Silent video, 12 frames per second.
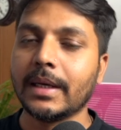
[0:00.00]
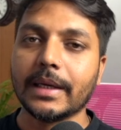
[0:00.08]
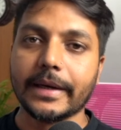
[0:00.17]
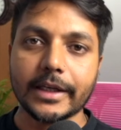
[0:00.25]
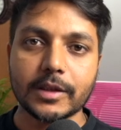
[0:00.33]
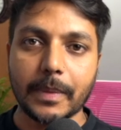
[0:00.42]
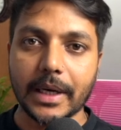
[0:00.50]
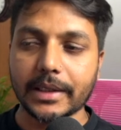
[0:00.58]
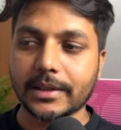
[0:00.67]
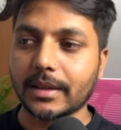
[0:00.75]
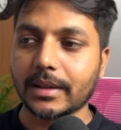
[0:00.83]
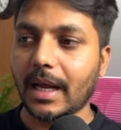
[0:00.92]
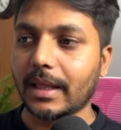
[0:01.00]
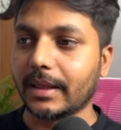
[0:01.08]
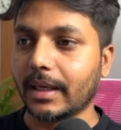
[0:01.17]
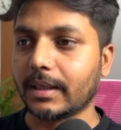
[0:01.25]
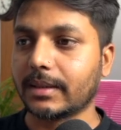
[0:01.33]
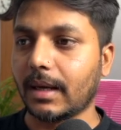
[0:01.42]
each partition and
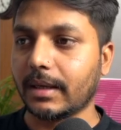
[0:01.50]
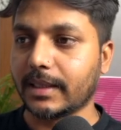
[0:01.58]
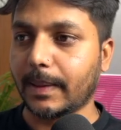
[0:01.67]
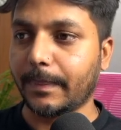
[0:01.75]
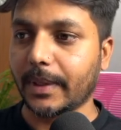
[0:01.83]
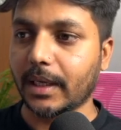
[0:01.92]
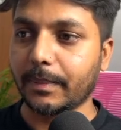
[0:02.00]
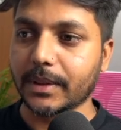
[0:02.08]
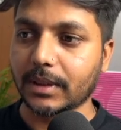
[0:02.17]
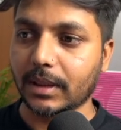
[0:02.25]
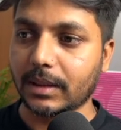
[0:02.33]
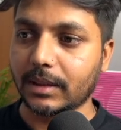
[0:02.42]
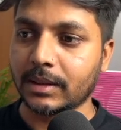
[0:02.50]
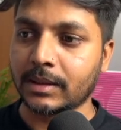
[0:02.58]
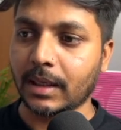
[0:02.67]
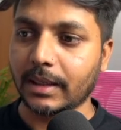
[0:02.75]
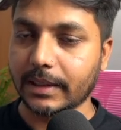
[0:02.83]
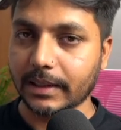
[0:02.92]
there's a separate basically this
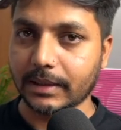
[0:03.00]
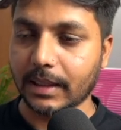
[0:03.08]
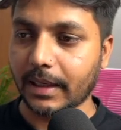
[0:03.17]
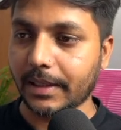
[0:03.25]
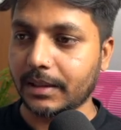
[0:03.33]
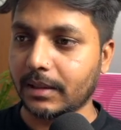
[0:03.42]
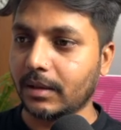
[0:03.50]
data, right?